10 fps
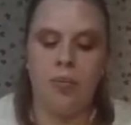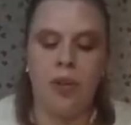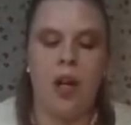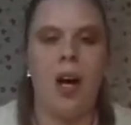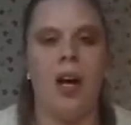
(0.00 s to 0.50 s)

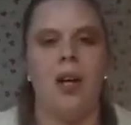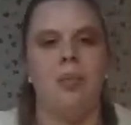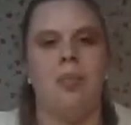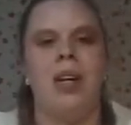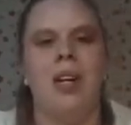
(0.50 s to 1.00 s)
Hi,
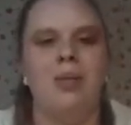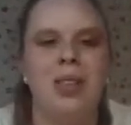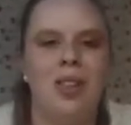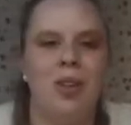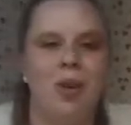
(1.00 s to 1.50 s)
my name is
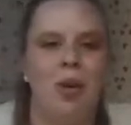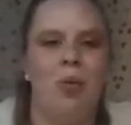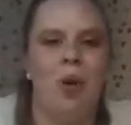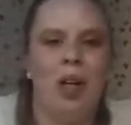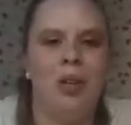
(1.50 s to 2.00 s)
Nicole.
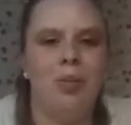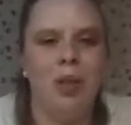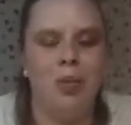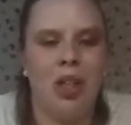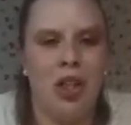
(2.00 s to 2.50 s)
Welcome to
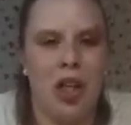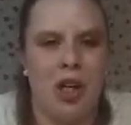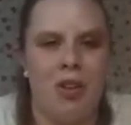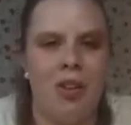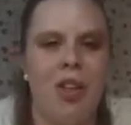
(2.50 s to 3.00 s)
my
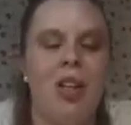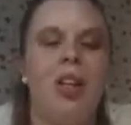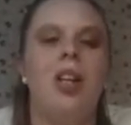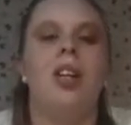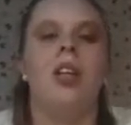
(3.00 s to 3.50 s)
channel.
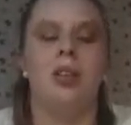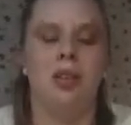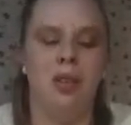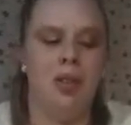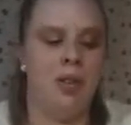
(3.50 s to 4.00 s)

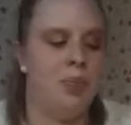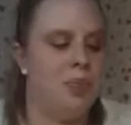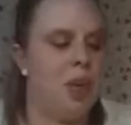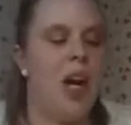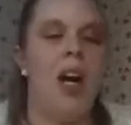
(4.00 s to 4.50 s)

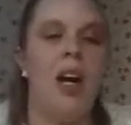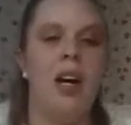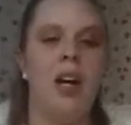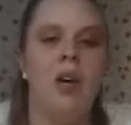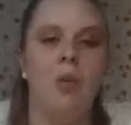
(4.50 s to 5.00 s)

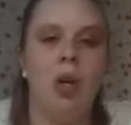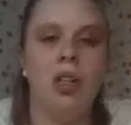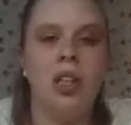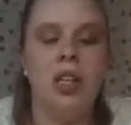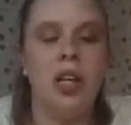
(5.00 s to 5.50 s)
I
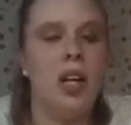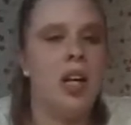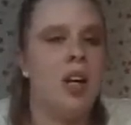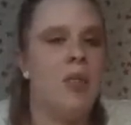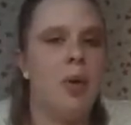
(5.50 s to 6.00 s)
worked in
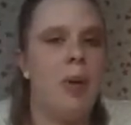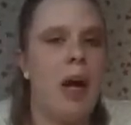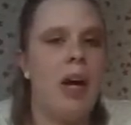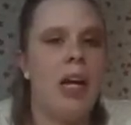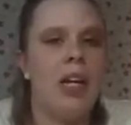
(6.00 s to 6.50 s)
daycare for
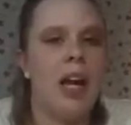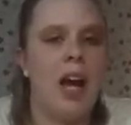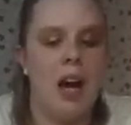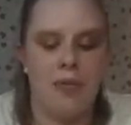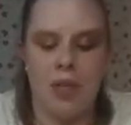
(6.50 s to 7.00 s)
about
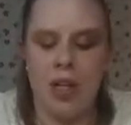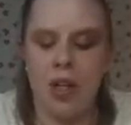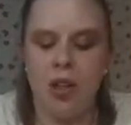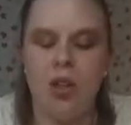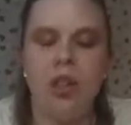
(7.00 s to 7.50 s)
8.5
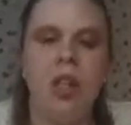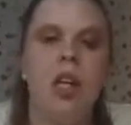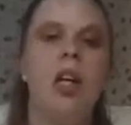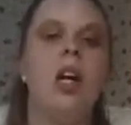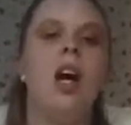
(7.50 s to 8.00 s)
years.
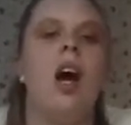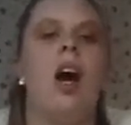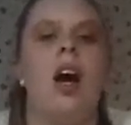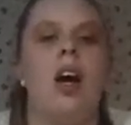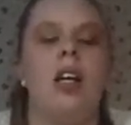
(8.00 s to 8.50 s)

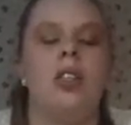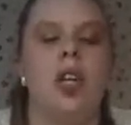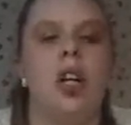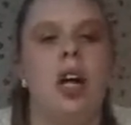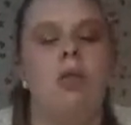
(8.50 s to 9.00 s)
I
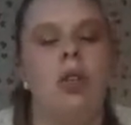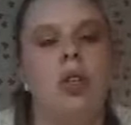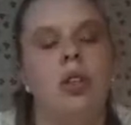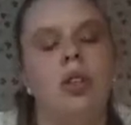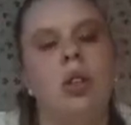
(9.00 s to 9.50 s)
started out with the
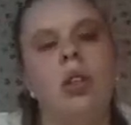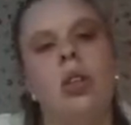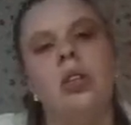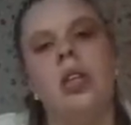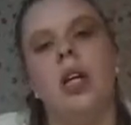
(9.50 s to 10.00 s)

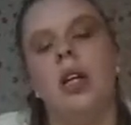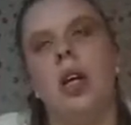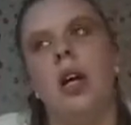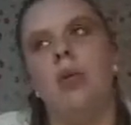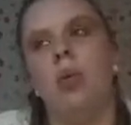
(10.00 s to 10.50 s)
2-year-olds, and then
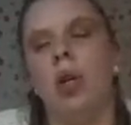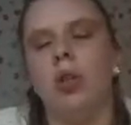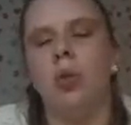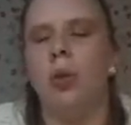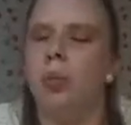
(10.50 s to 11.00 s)
I worked
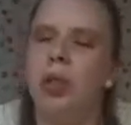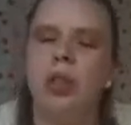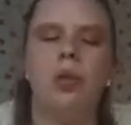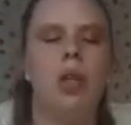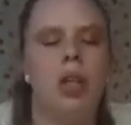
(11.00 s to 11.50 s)
with
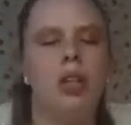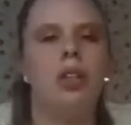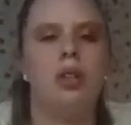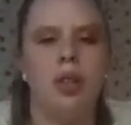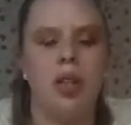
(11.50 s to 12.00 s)
preschool ages
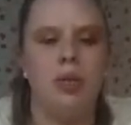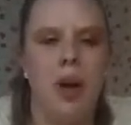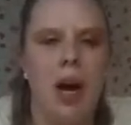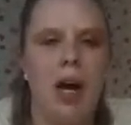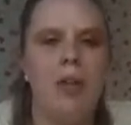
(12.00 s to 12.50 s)
3 to
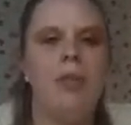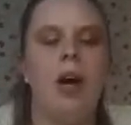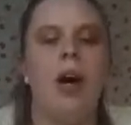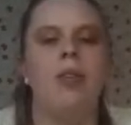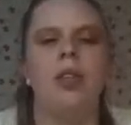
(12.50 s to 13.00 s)
5.
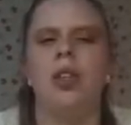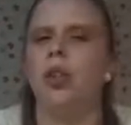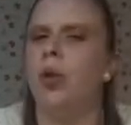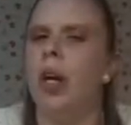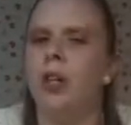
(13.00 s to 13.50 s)
I was a
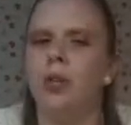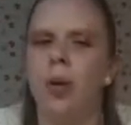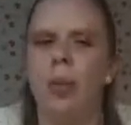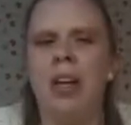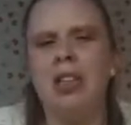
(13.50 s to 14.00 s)
director for
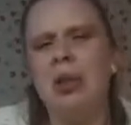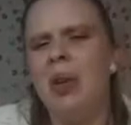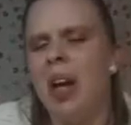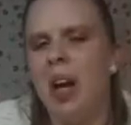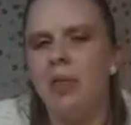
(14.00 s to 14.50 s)
about
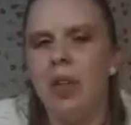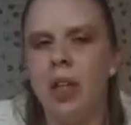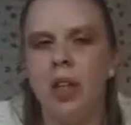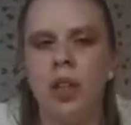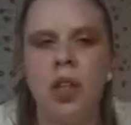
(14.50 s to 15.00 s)
2.5 years,